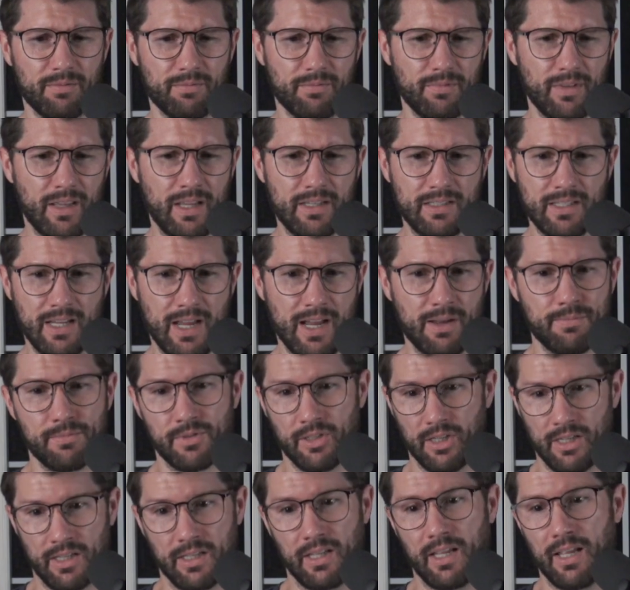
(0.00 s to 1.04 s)
at times
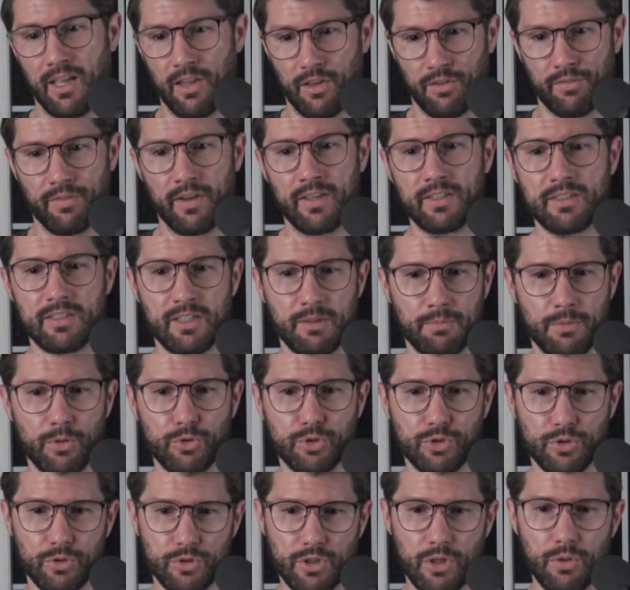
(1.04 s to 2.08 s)
it elevates the
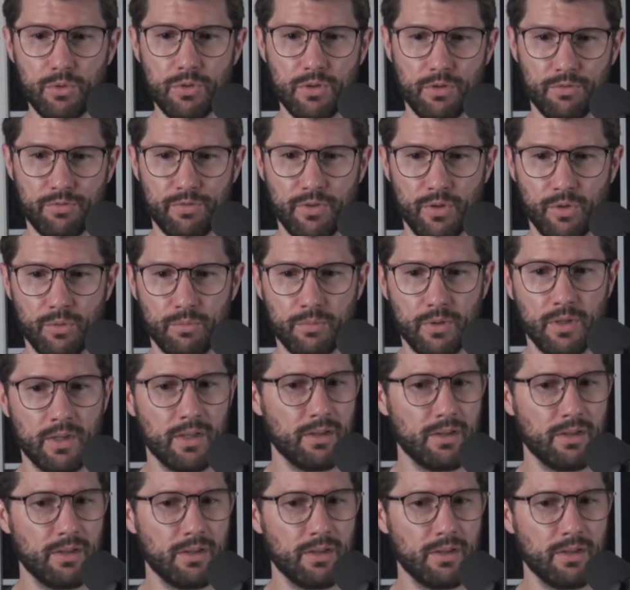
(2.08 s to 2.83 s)
emotional tone of the film.